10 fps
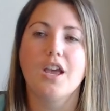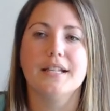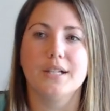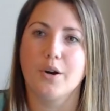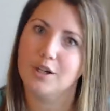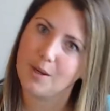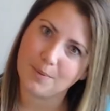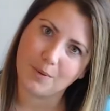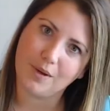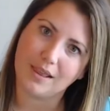So her
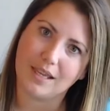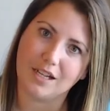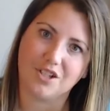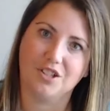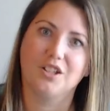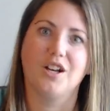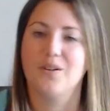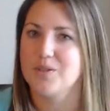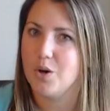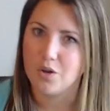number one thing, she
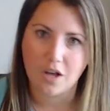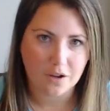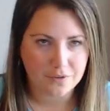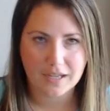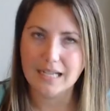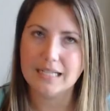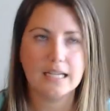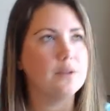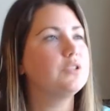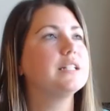loves Olaf.
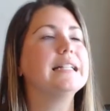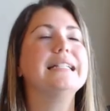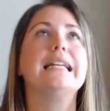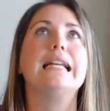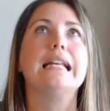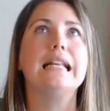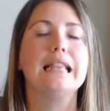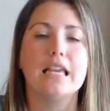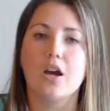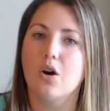Anytime she sees
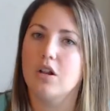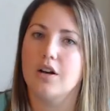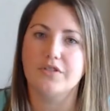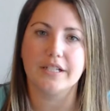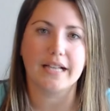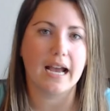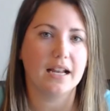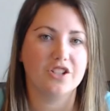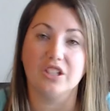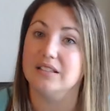anything Olaf, she's
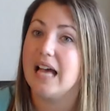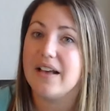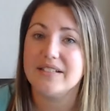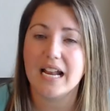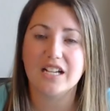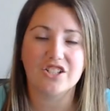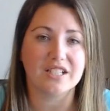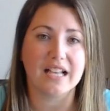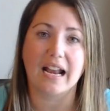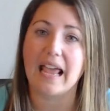got, she laughs at it, she's
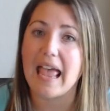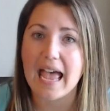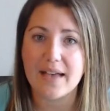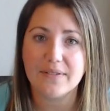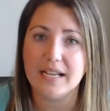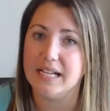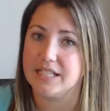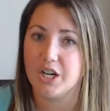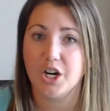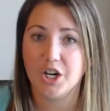got to have it, it's
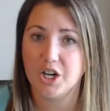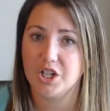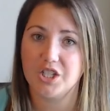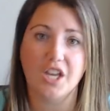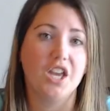hers.